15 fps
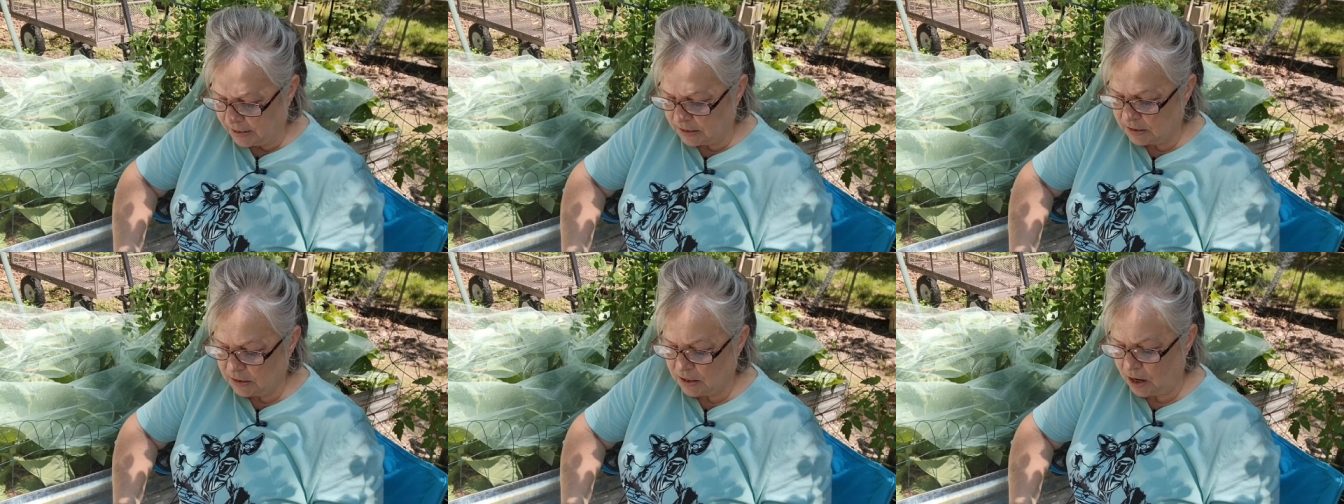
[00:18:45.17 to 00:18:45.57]

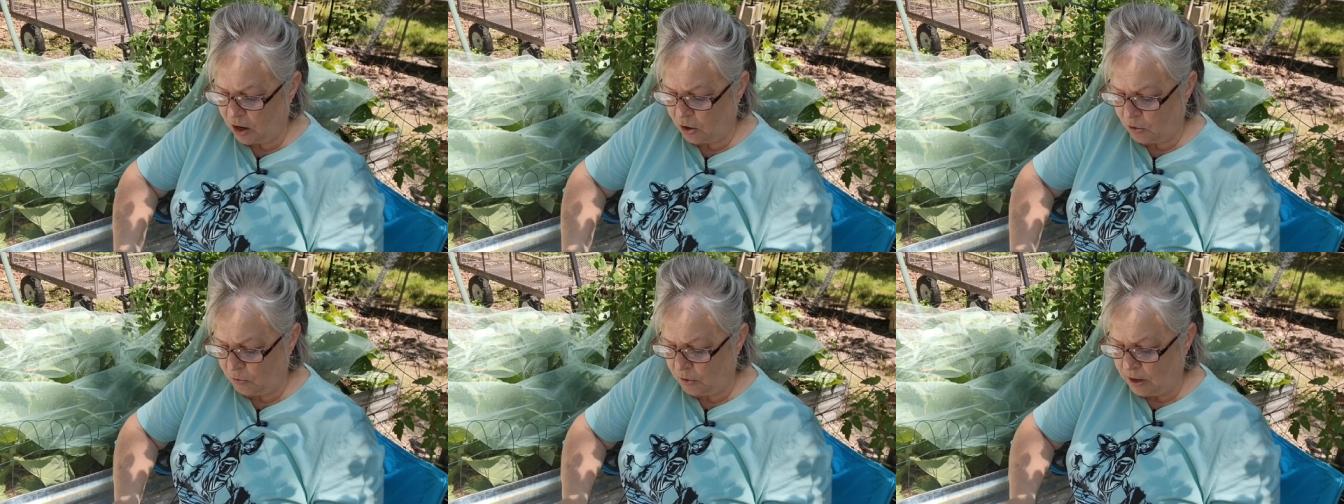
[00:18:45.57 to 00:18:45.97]
that I
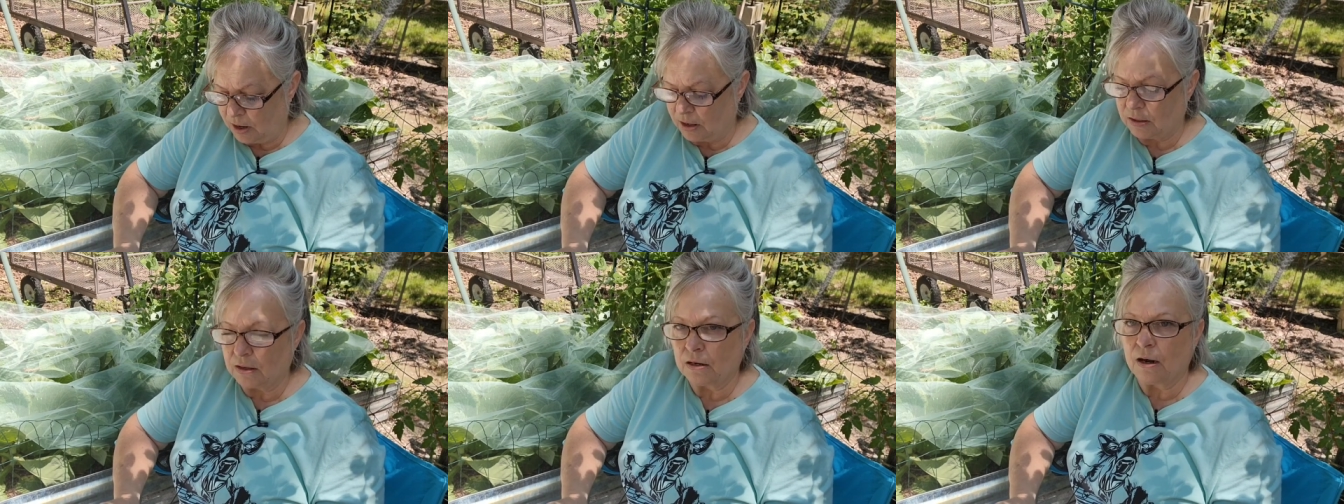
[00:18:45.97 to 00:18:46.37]
didn't
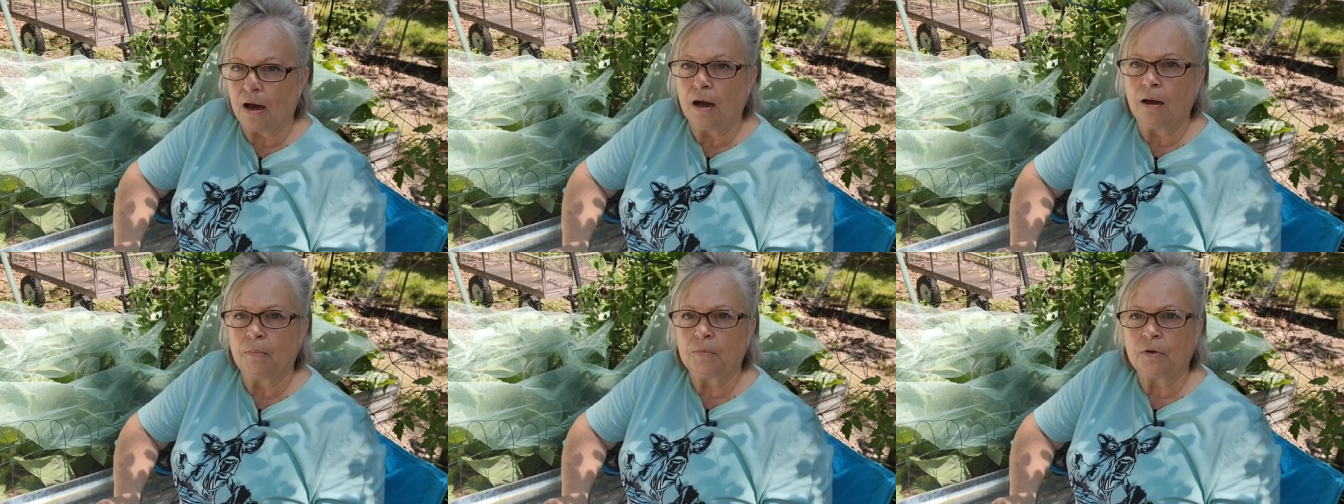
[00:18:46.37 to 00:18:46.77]
know
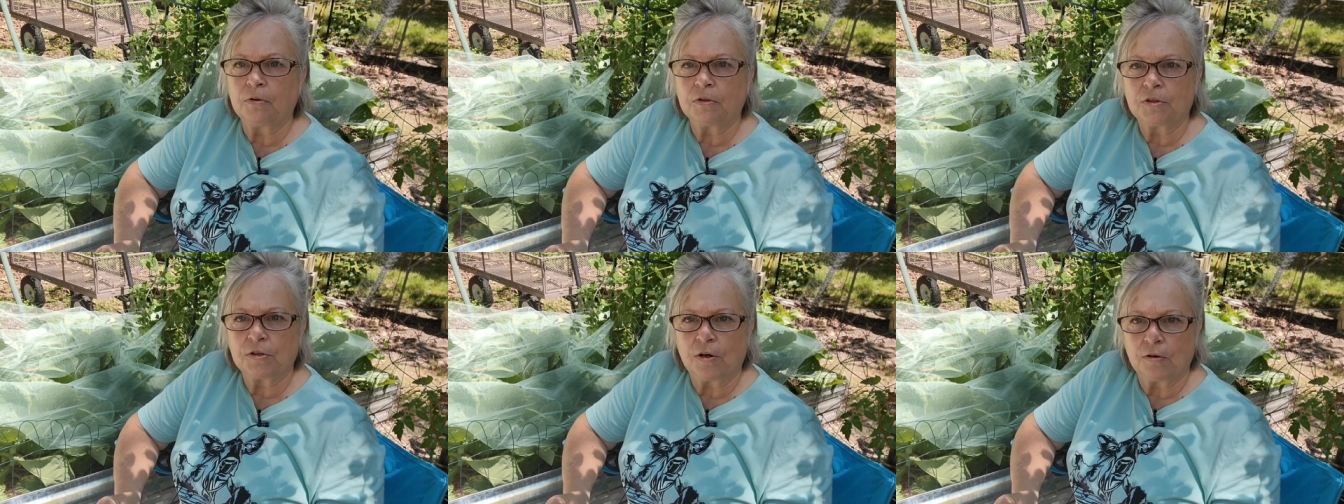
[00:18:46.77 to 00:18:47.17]
that
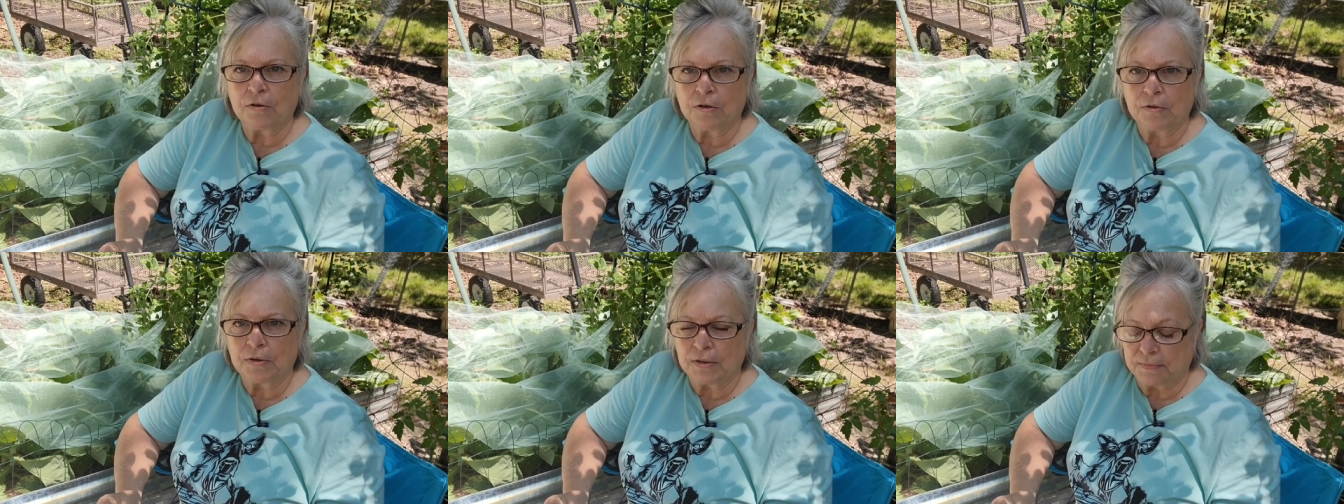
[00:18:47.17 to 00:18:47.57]
I'm going to
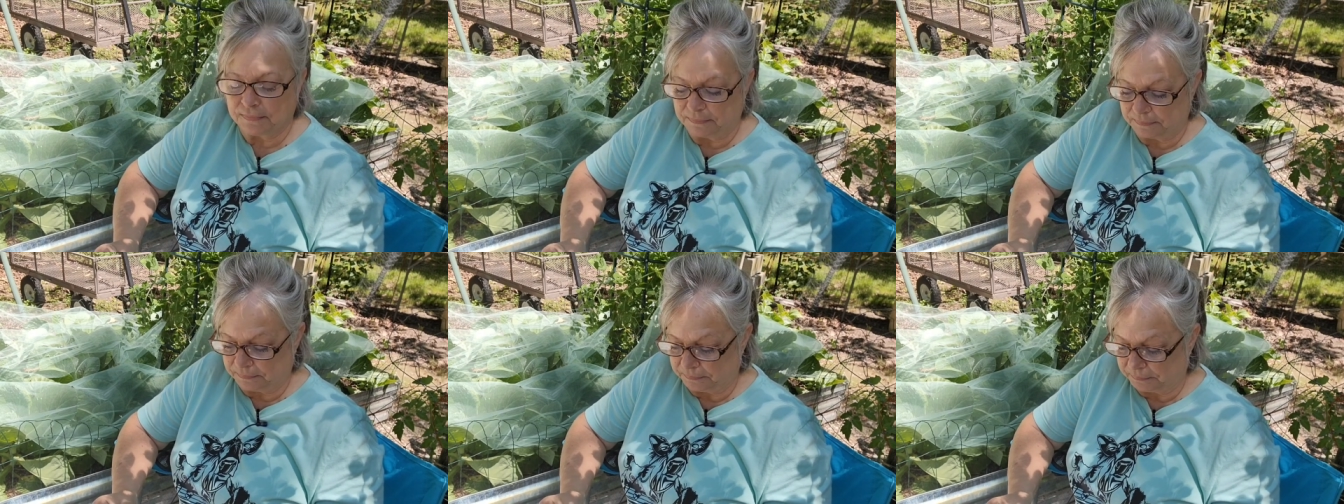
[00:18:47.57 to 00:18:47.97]
start
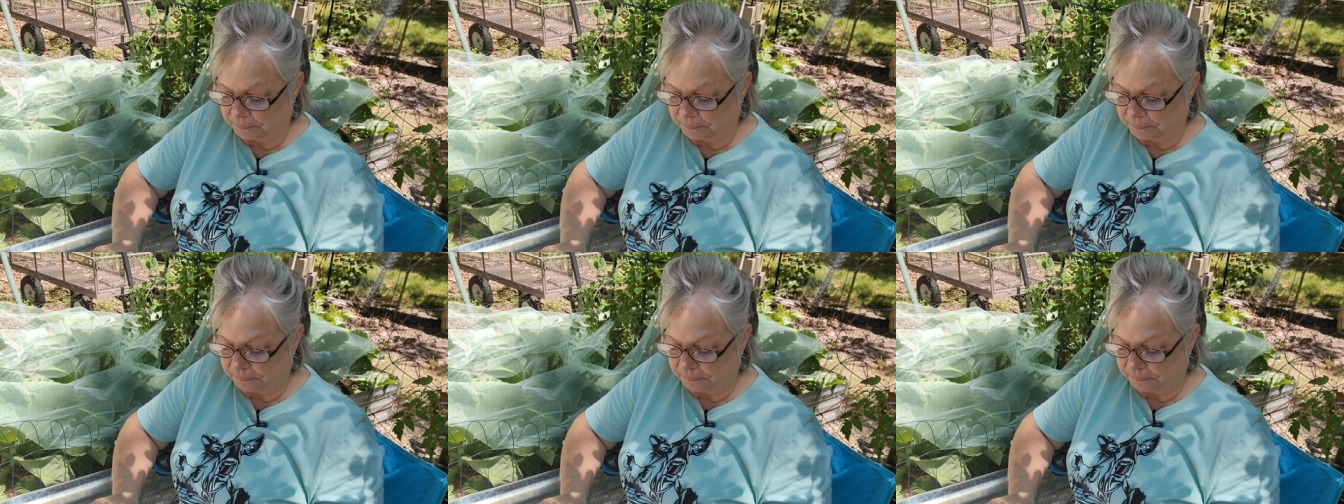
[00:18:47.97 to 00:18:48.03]
doing.